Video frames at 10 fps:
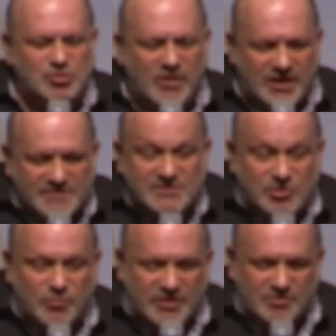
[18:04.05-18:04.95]
drives the
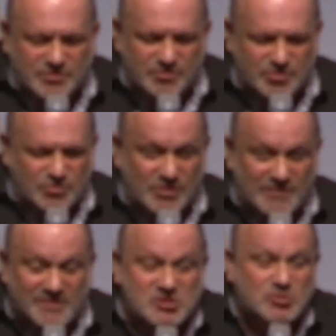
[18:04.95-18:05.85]
director to kind
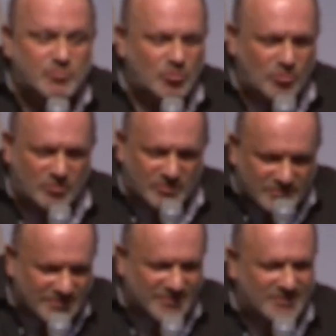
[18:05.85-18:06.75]
of explore
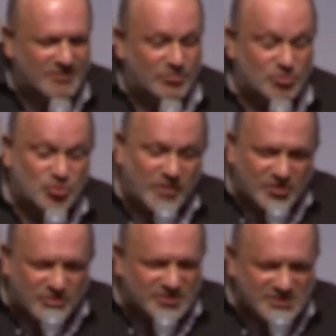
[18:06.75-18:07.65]
or try
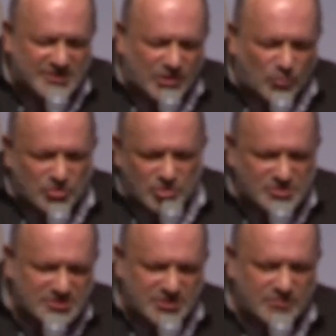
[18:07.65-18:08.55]
to understand what those
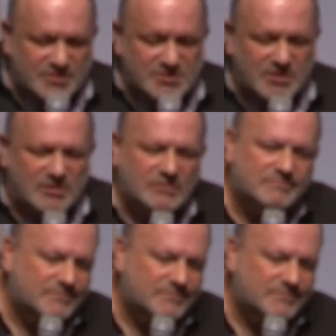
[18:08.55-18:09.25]
secrets are,